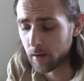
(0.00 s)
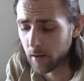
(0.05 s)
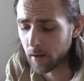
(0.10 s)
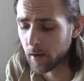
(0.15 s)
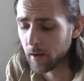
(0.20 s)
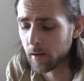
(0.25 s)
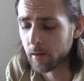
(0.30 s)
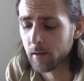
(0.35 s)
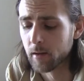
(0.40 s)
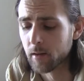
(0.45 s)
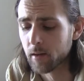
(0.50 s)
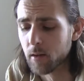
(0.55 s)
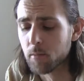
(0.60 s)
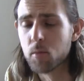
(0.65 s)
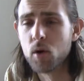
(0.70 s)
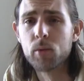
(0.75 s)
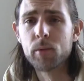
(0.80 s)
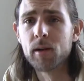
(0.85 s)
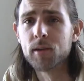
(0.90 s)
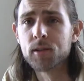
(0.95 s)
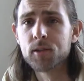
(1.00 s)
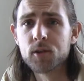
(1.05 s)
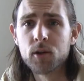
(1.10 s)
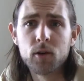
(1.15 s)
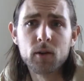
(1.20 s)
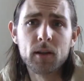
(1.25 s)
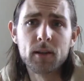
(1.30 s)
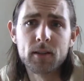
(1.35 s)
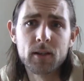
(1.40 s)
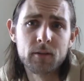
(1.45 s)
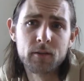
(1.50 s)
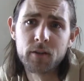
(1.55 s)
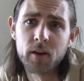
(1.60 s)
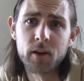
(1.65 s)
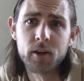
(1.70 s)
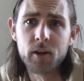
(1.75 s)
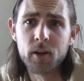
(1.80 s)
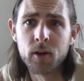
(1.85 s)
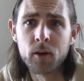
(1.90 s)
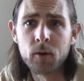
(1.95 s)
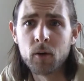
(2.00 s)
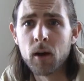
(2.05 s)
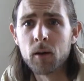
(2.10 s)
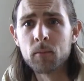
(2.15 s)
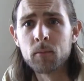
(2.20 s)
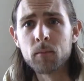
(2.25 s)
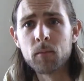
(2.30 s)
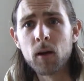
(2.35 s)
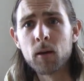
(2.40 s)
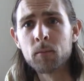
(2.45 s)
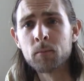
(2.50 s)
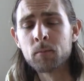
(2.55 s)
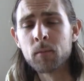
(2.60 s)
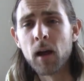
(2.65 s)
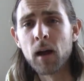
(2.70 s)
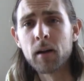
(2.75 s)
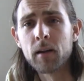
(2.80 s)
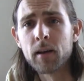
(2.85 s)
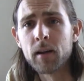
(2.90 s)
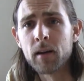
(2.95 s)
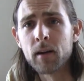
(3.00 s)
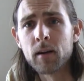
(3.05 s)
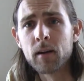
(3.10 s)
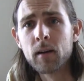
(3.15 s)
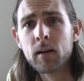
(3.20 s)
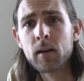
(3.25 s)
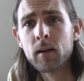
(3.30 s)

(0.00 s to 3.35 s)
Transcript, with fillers: And the moment I was told, I said, fuck you, I'm, I'm out of here.